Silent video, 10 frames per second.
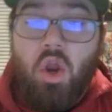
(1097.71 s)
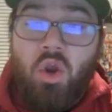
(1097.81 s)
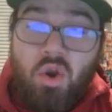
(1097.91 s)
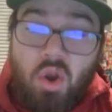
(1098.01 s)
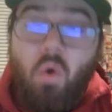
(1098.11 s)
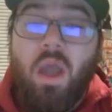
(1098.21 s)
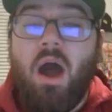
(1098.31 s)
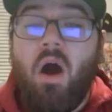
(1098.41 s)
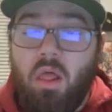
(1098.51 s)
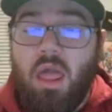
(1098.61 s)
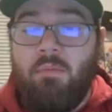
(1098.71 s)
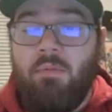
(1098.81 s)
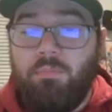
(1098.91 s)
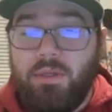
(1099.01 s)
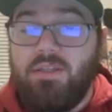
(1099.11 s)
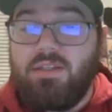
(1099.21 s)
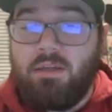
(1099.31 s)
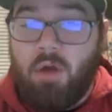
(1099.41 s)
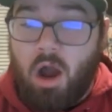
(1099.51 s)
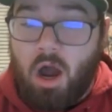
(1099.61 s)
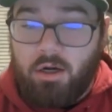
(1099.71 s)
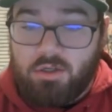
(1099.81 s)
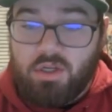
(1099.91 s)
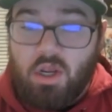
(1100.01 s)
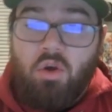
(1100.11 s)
No all MLB team honors.